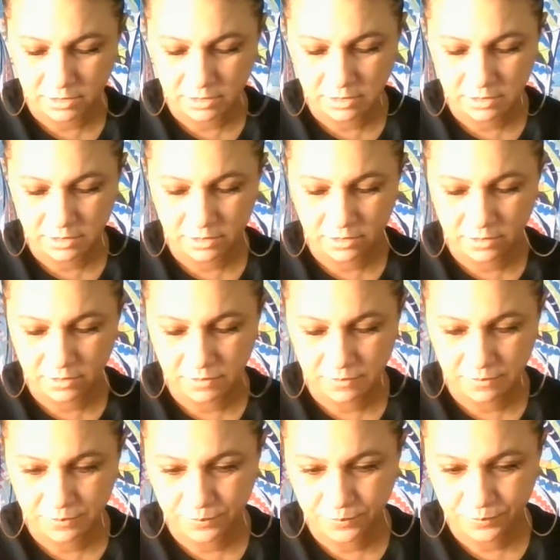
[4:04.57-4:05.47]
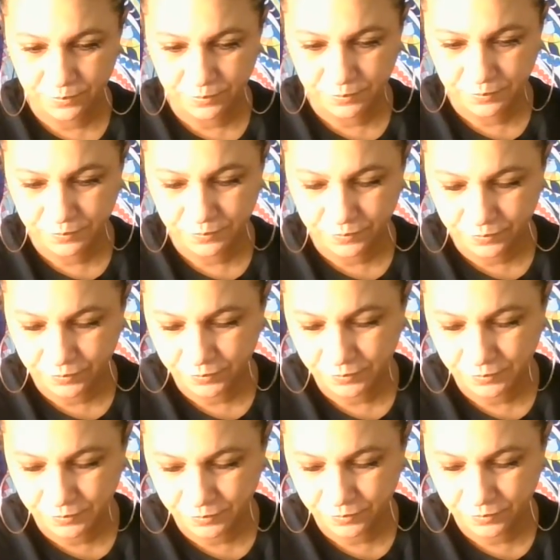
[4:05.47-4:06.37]

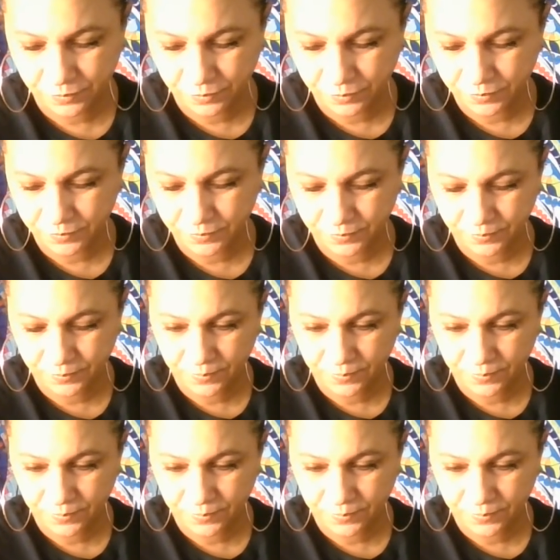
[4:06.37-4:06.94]
Nothing is said.